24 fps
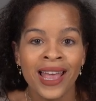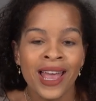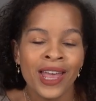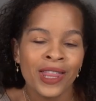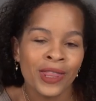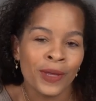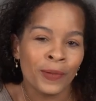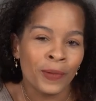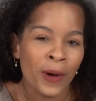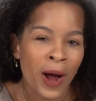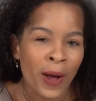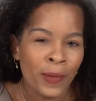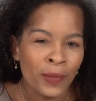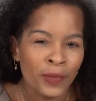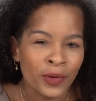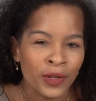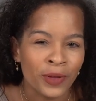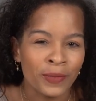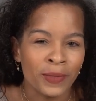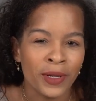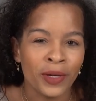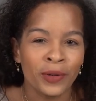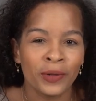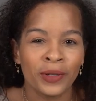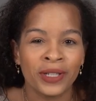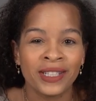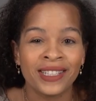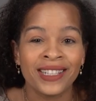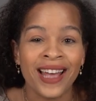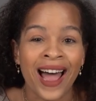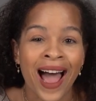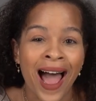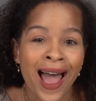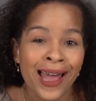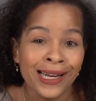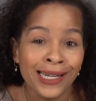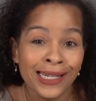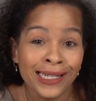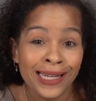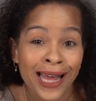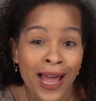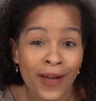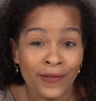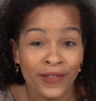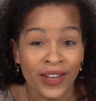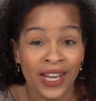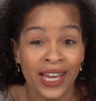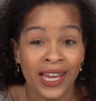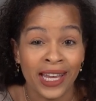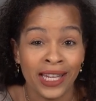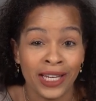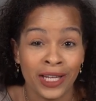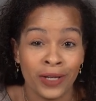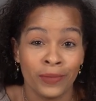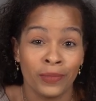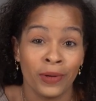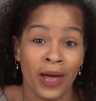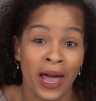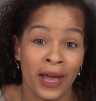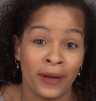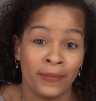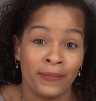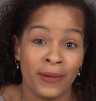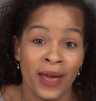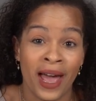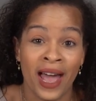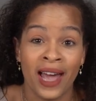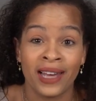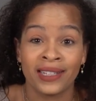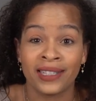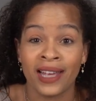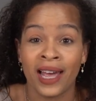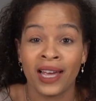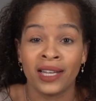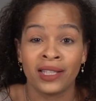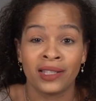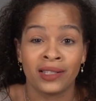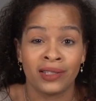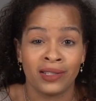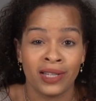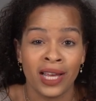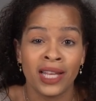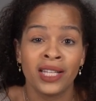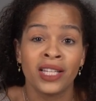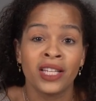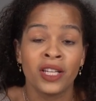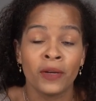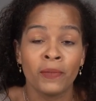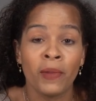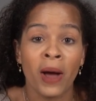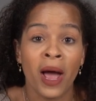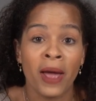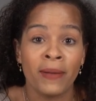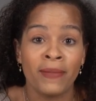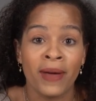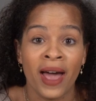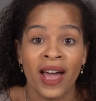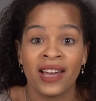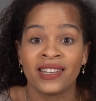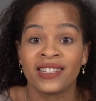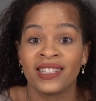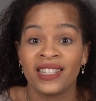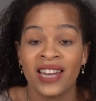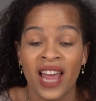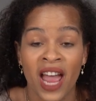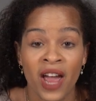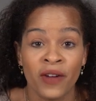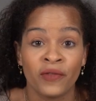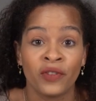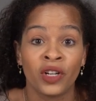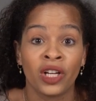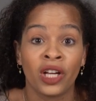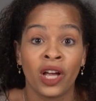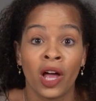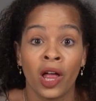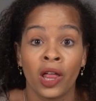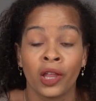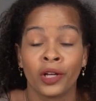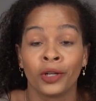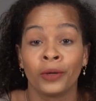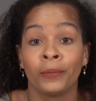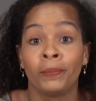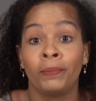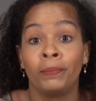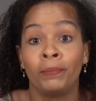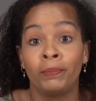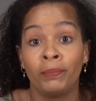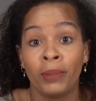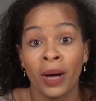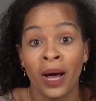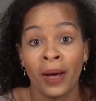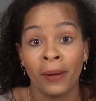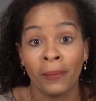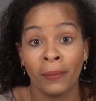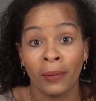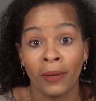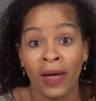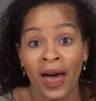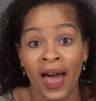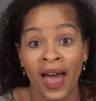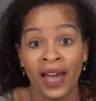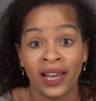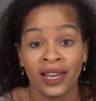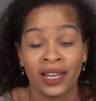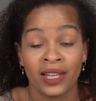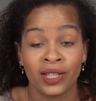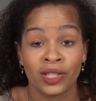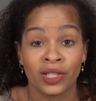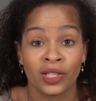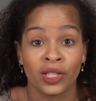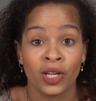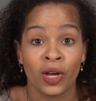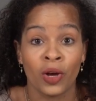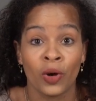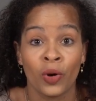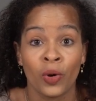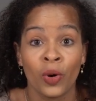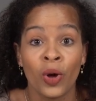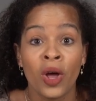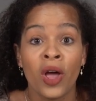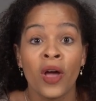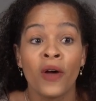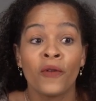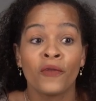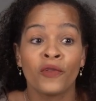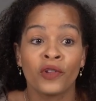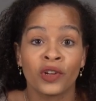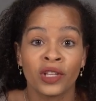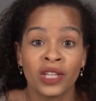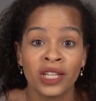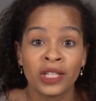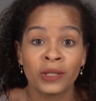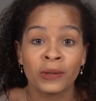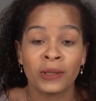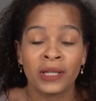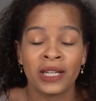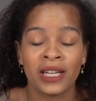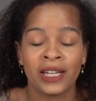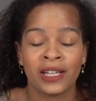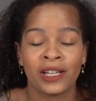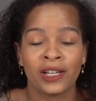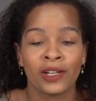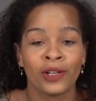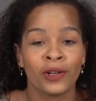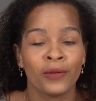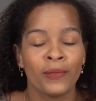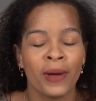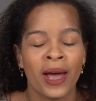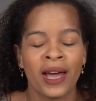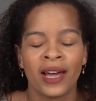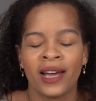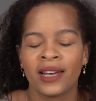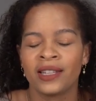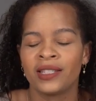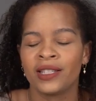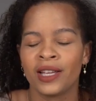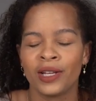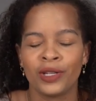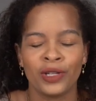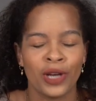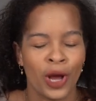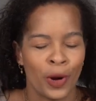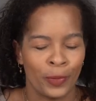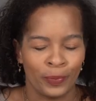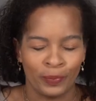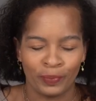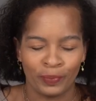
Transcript: The problem with me was I didn't have any black bags. I tended to buy bags in every color but black. And so for this particular bag, I said, no.